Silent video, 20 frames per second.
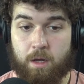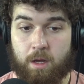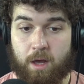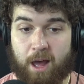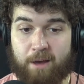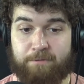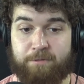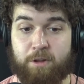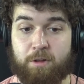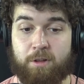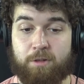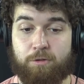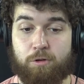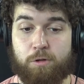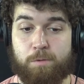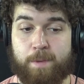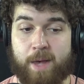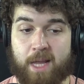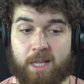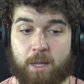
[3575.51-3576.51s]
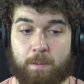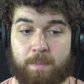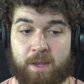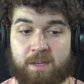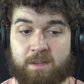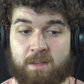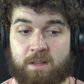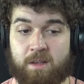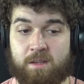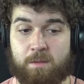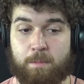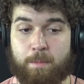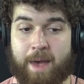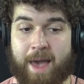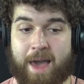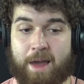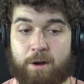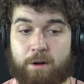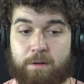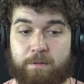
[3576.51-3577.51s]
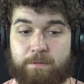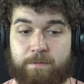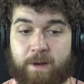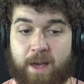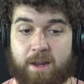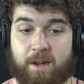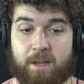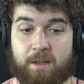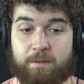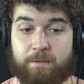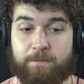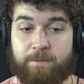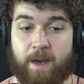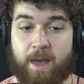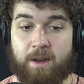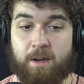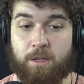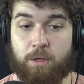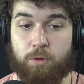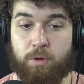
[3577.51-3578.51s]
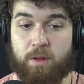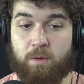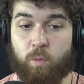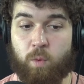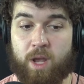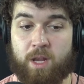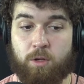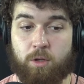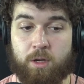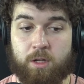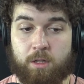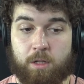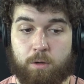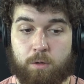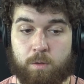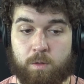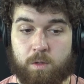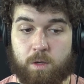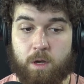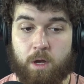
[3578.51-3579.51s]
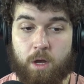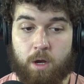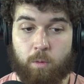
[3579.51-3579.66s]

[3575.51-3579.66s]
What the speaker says: I feel disrespected because it doesn't matter. Fighting is fighting. You can win, you can lose.